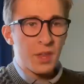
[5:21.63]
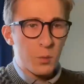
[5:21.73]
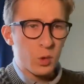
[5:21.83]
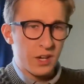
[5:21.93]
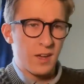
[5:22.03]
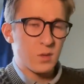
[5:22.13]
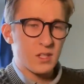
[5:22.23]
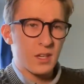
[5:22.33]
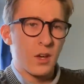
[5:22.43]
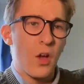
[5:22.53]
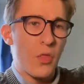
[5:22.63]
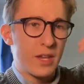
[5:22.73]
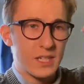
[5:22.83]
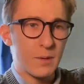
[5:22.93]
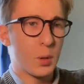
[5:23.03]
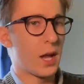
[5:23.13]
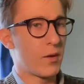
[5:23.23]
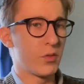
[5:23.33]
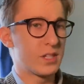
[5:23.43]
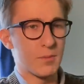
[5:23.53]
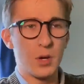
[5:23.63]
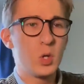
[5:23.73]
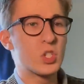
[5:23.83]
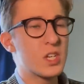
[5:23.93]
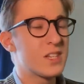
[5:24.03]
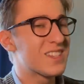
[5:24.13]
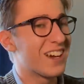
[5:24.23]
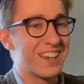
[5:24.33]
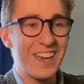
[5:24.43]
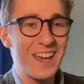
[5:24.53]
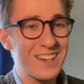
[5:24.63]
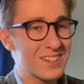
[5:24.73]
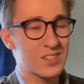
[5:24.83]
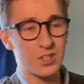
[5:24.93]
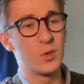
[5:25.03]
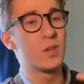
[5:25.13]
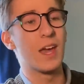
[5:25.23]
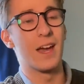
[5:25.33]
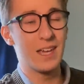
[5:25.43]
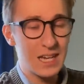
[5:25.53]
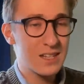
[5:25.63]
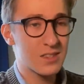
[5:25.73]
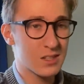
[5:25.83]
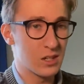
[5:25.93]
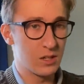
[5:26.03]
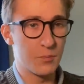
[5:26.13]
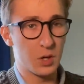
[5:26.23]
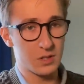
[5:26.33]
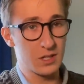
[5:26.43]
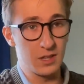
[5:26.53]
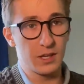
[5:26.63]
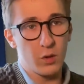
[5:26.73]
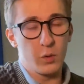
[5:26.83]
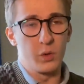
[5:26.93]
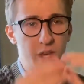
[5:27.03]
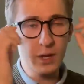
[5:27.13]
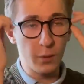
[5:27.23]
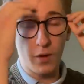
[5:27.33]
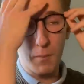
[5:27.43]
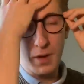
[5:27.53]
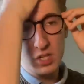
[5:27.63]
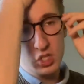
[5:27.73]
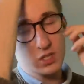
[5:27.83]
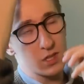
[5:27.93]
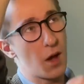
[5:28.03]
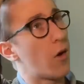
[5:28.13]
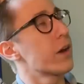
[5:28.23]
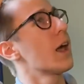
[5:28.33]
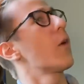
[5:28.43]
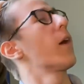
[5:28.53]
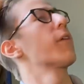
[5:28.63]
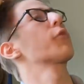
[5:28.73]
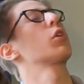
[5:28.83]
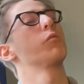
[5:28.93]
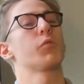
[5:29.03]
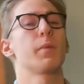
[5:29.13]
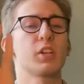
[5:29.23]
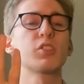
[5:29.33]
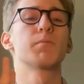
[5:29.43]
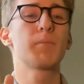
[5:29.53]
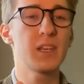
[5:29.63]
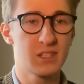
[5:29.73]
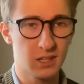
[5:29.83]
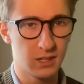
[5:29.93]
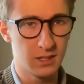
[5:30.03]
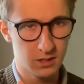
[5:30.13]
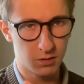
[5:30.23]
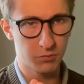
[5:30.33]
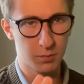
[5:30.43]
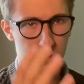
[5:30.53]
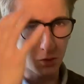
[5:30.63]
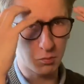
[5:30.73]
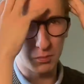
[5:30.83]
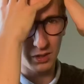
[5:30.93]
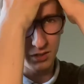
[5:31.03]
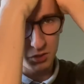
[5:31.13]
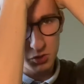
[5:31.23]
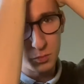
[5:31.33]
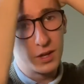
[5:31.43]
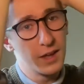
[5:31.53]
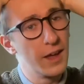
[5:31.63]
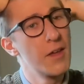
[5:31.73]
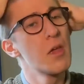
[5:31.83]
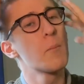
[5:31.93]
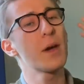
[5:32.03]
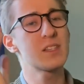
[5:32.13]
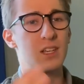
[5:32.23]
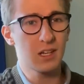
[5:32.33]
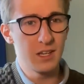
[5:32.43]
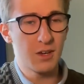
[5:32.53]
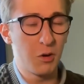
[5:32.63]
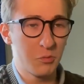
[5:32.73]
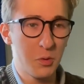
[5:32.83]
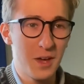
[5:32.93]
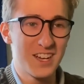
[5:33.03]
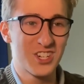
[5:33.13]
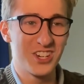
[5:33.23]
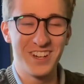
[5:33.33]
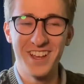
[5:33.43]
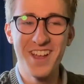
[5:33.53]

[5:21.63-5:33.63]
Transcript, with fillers: they were announcing her, they did put out these emojis again. So yeah, it is the style of marketing they're going with. Anyway, I mentioned that I now have confirmation, basically confirmation, oh my gosh, my hair, basically confirmation